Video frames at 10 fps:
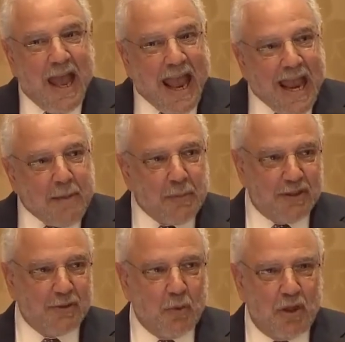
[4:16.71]

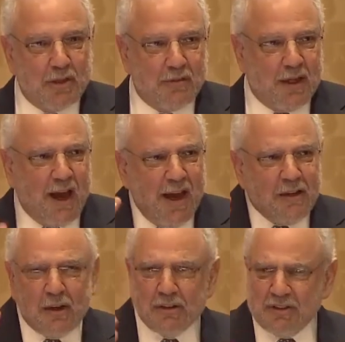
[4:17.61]
Aimless wandering. I
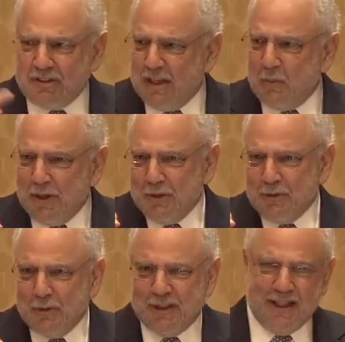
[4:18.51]
don't understand why you're
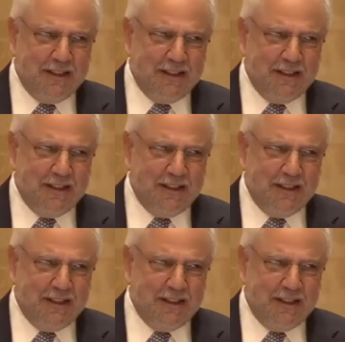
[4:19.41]
doing that,